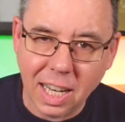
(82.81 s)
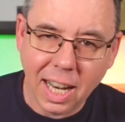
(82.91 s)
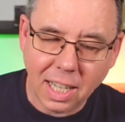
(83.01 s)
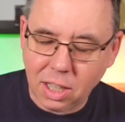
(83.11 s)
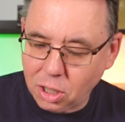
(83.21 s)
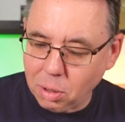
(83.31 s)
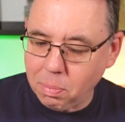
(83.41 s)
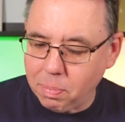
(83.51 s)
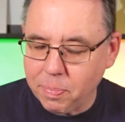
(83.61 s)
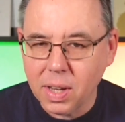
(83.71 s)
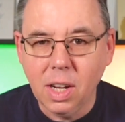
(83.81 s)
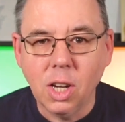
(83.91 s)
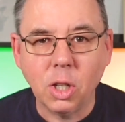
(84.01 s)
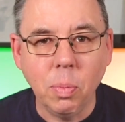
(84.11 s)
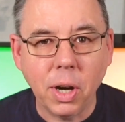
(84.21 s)
It led to some
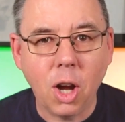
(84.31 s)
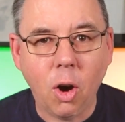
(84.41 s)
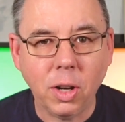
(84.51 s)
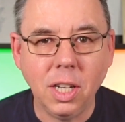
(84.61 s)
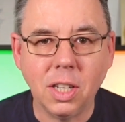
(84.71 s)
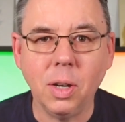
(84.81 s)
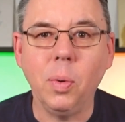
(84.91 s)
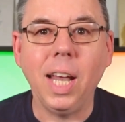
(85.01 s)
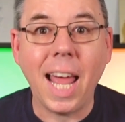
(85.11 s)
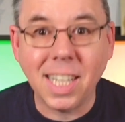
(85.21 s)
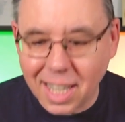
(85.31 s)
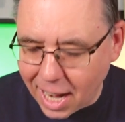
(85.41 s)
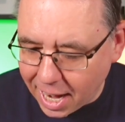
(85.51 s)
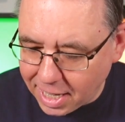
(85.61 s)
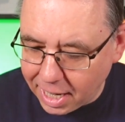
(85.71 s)
recordings that were less than
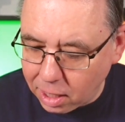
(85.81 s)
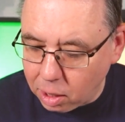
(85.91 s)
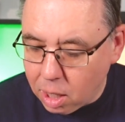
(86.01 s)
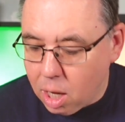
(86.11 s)
ideal.